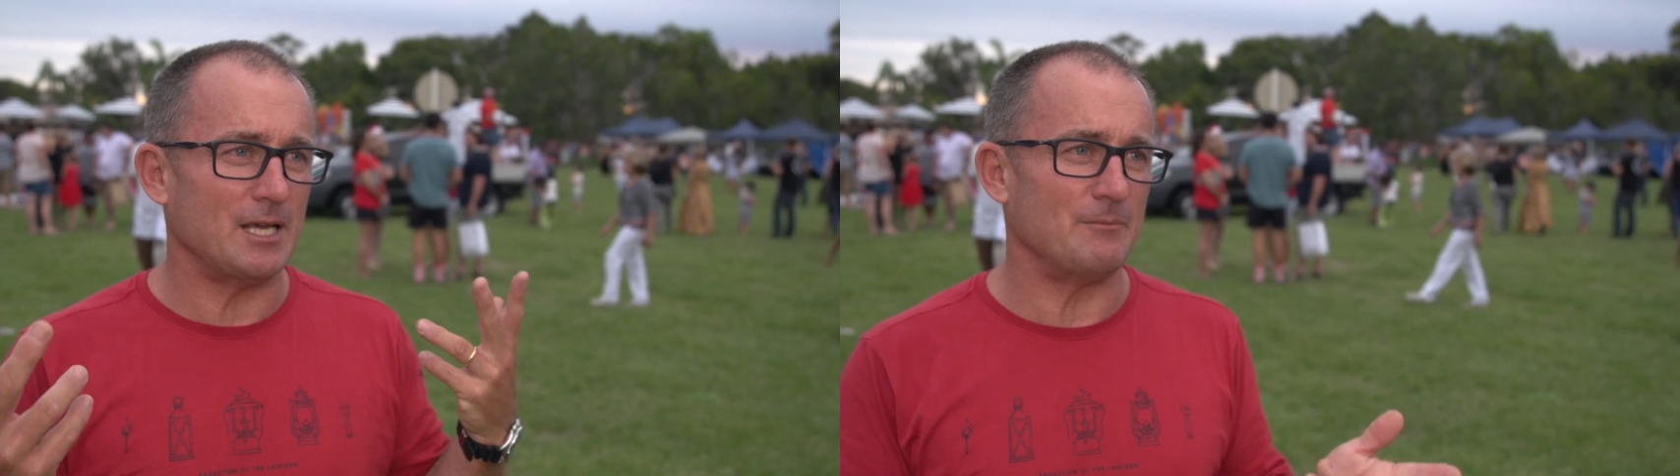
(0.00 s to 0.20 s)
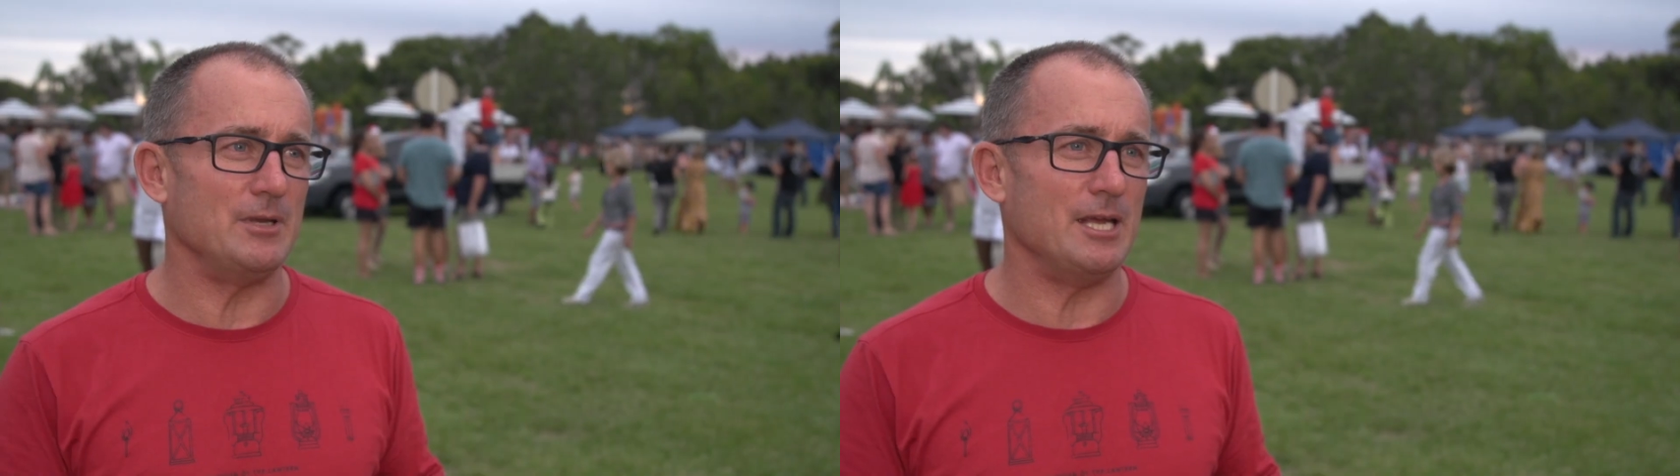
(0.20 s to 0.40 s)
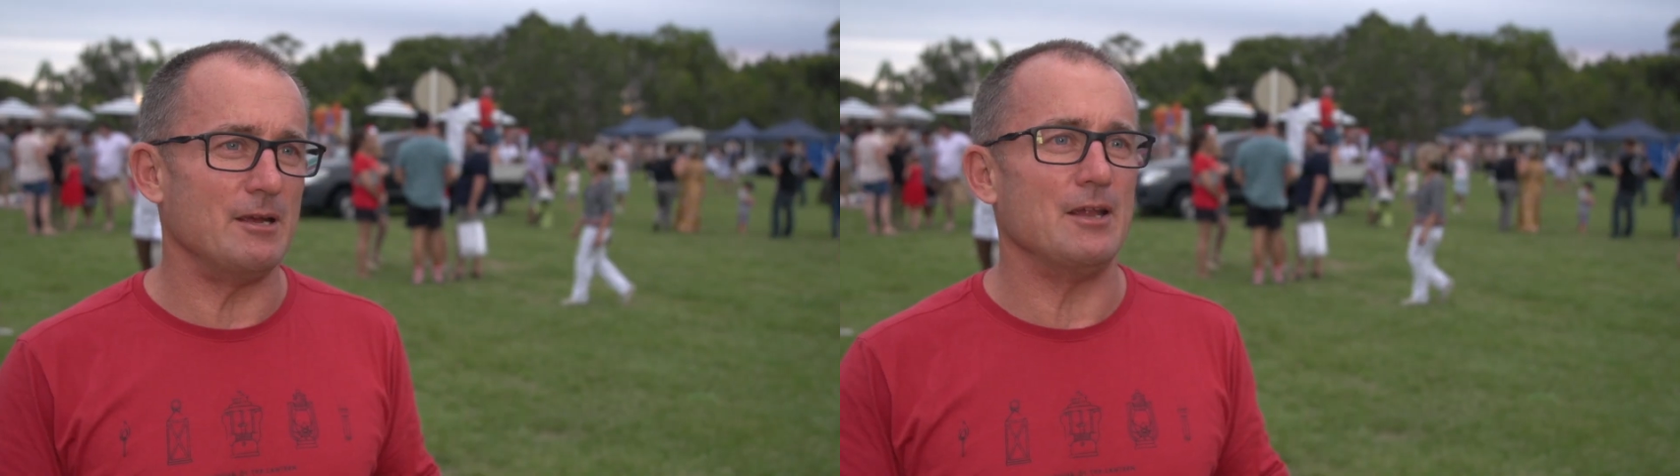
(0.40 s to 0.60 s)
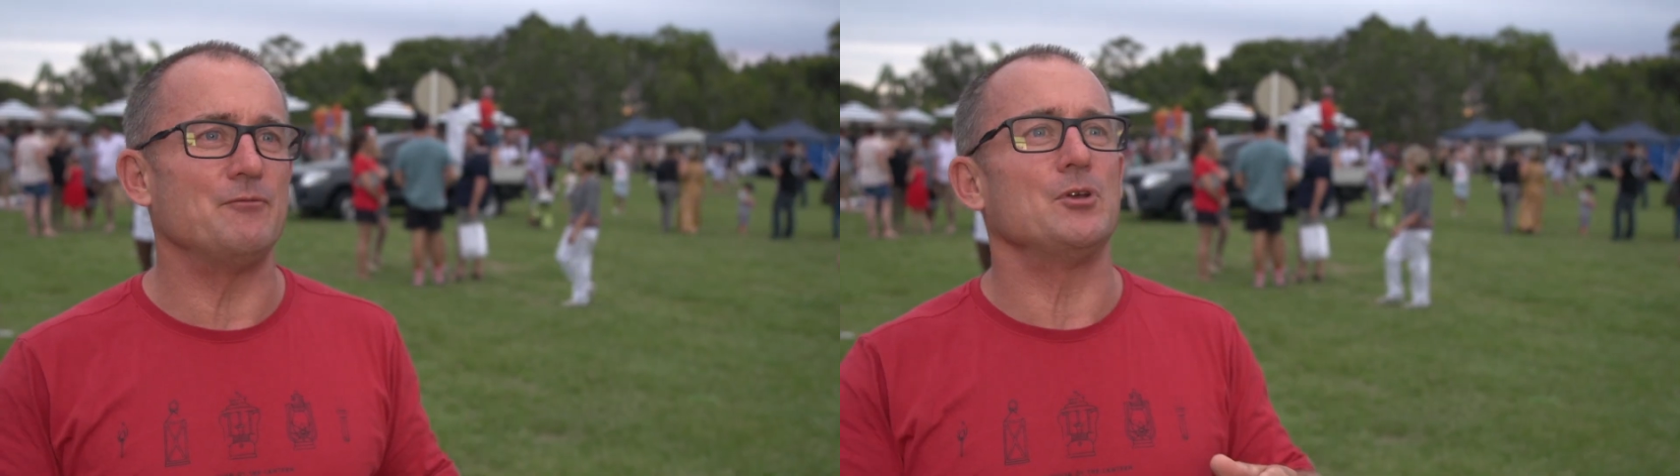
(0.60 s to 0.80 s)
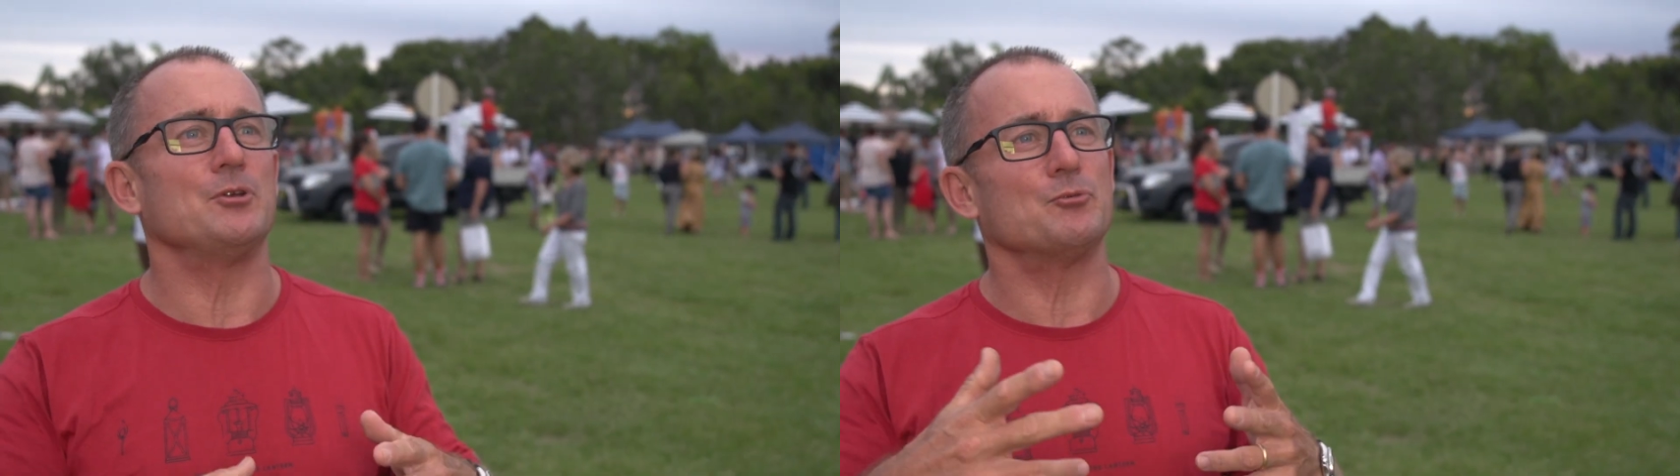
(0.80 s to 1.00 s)
you come here, it
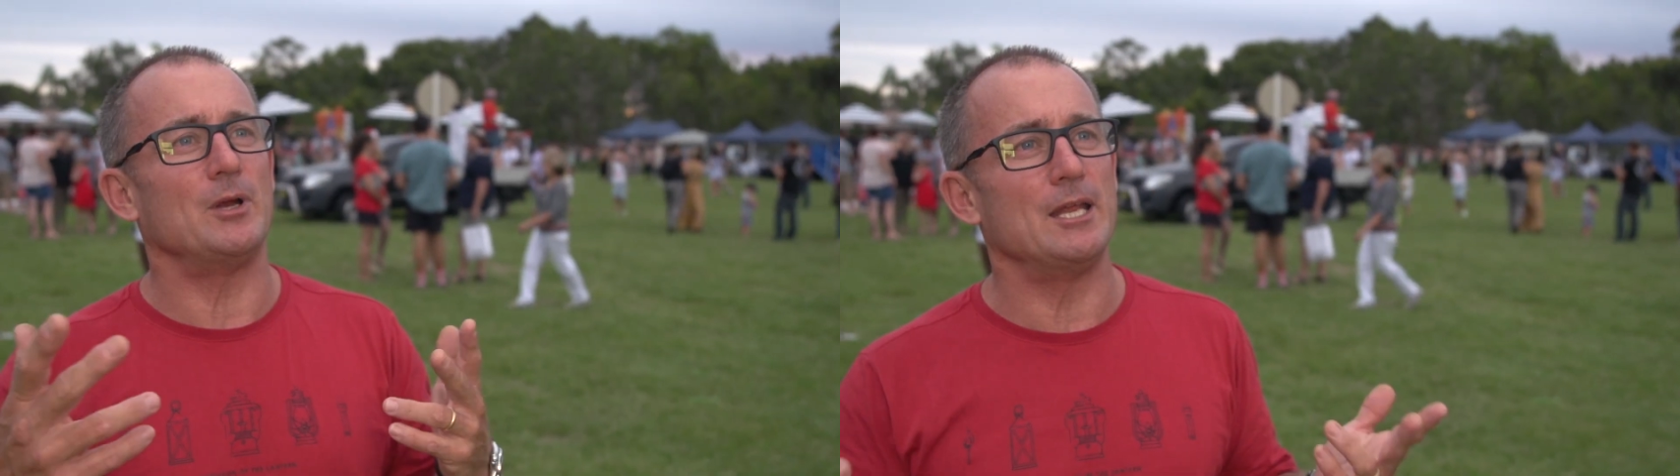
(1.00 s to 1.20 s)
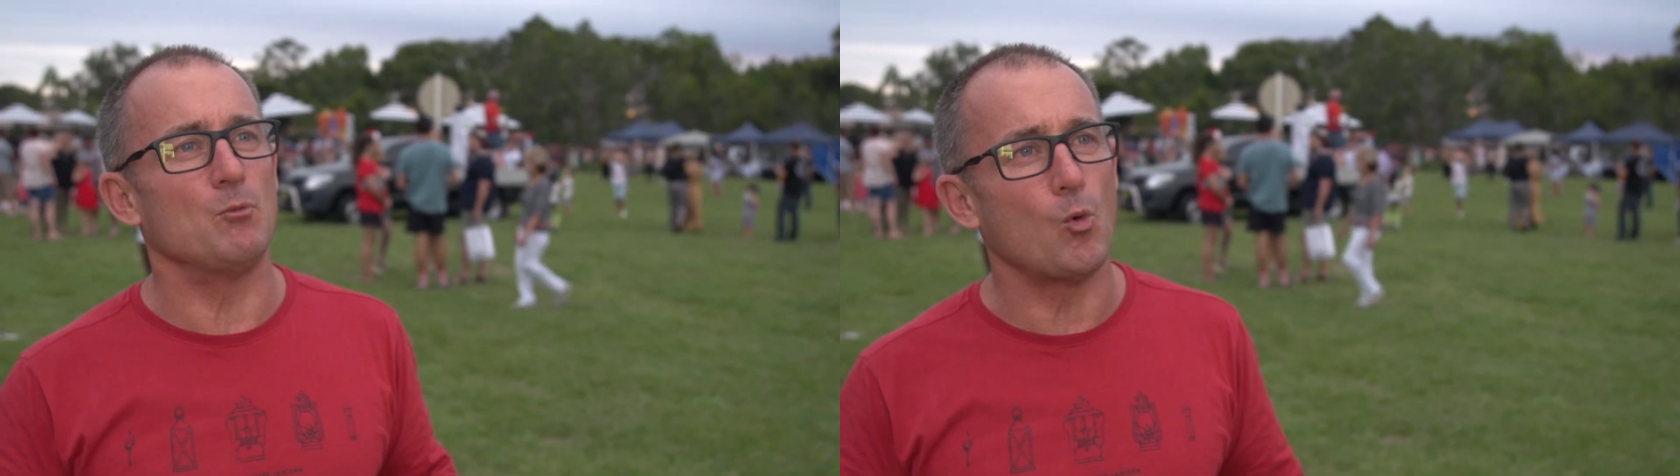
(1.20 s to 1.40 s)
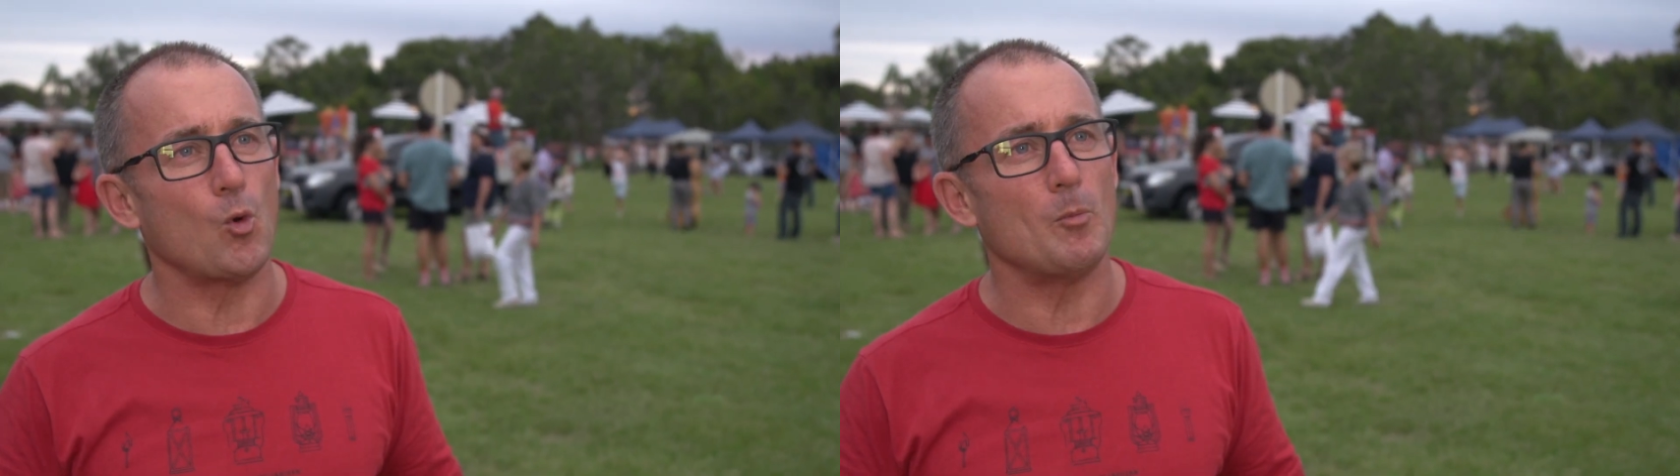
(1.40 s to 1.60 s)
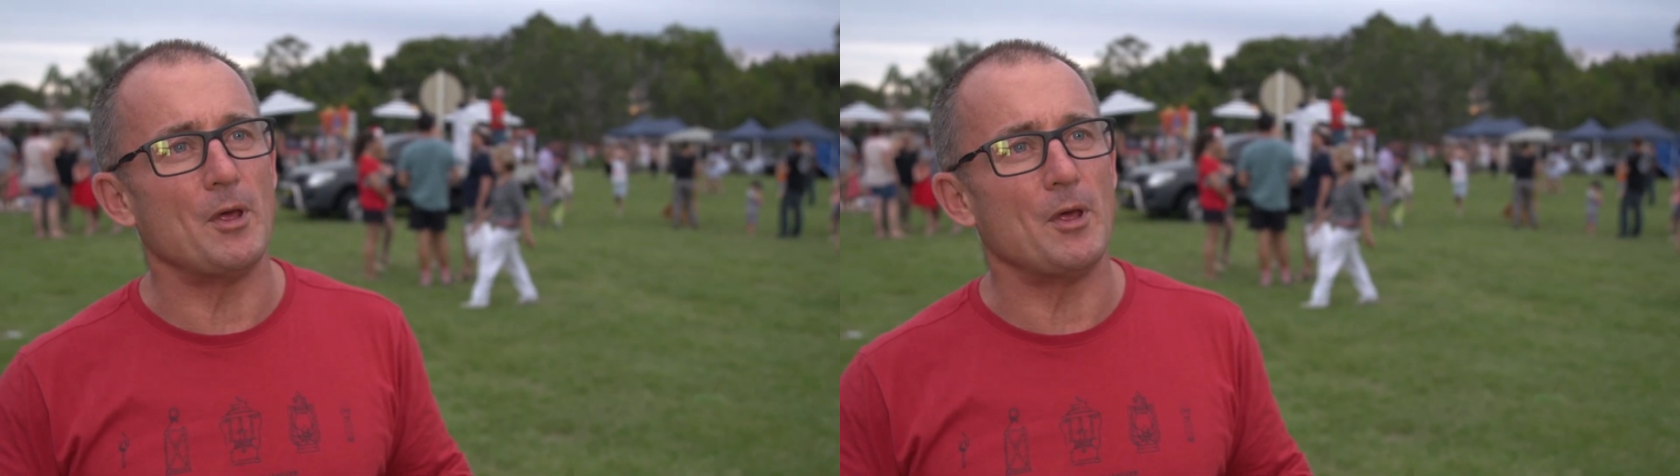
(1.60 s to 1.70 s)
feels really warm